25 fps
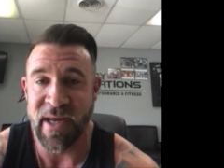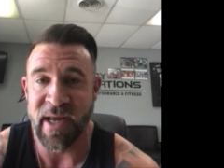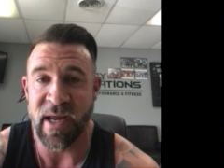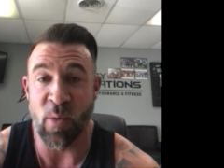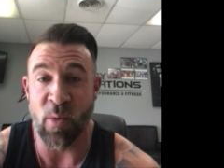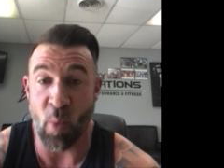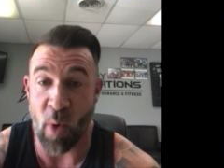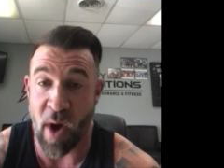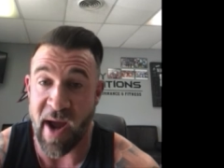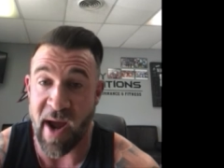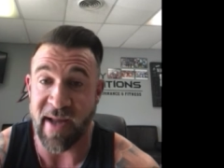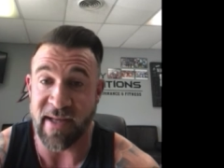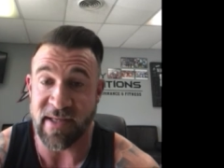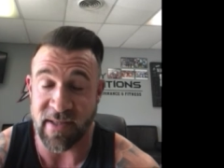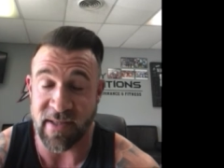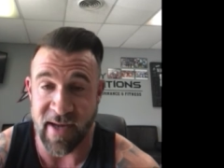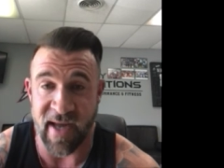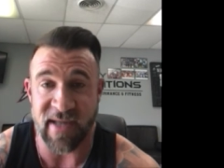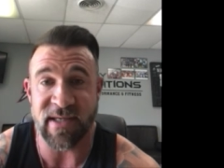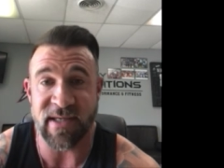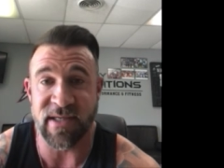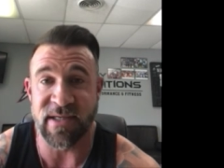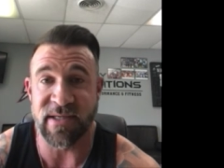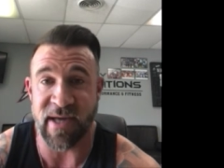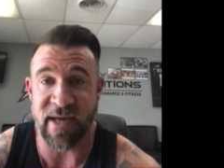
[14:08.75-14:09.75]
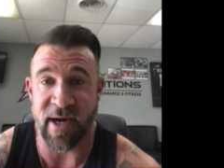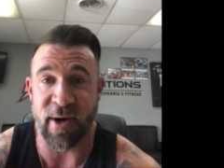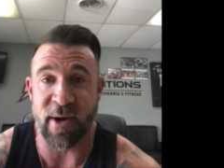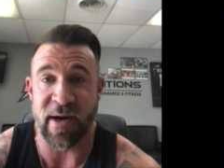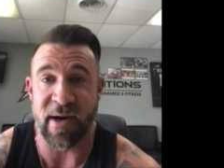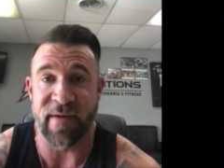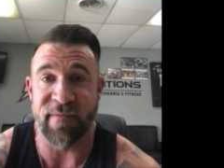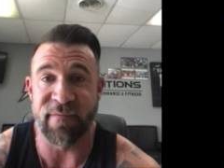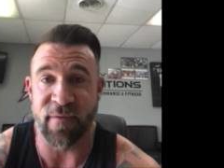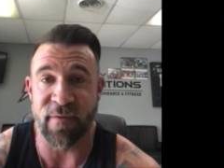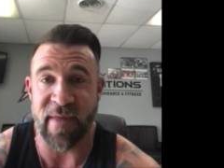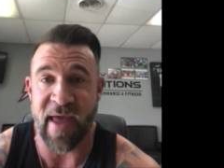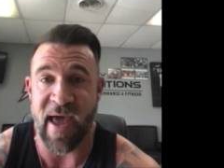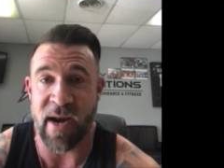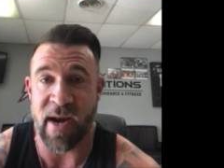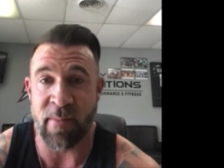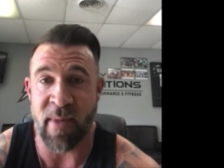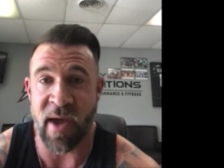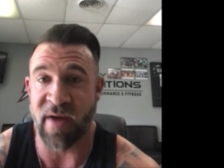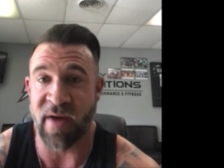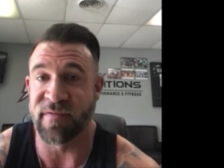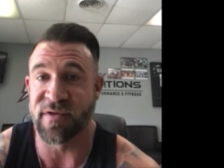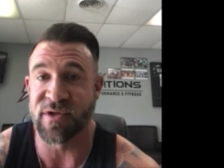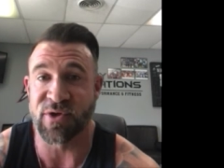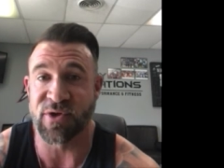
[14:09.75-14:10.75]
and why it's necessary for that
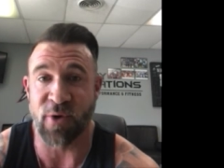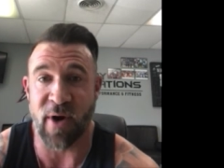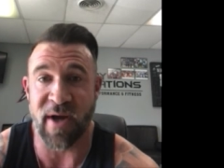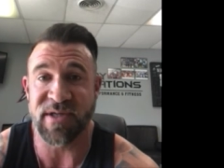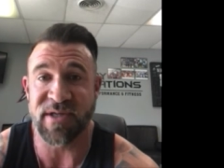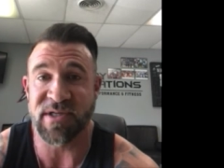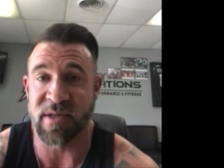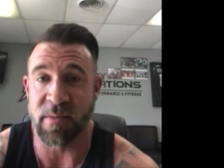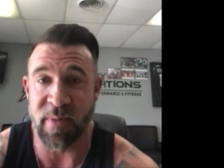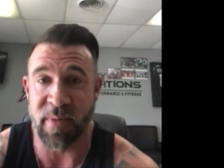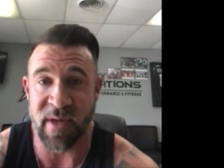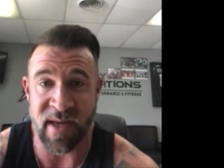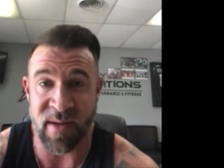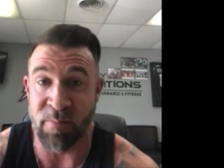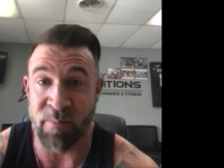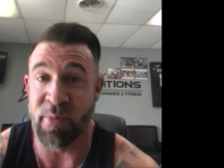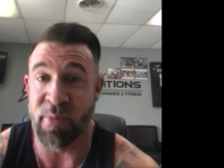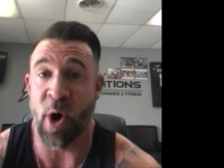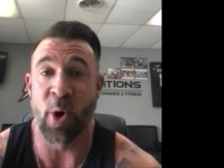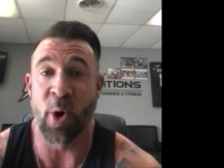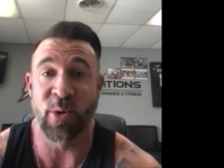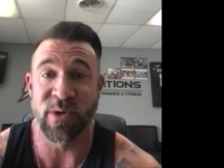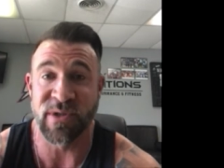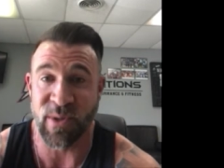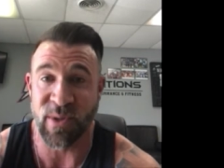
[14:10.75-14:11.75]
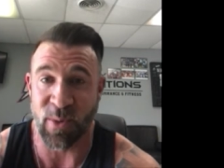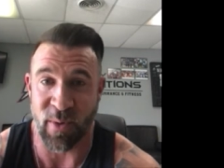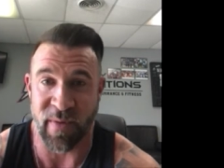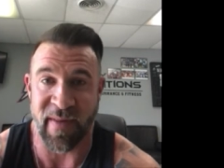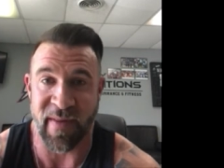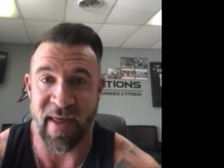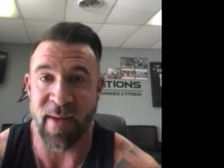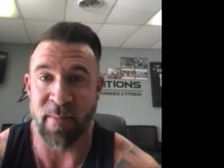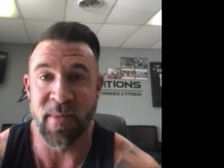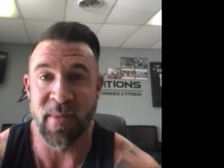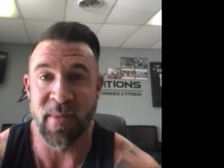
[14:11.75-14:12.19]
amount of stress to be imposed on them,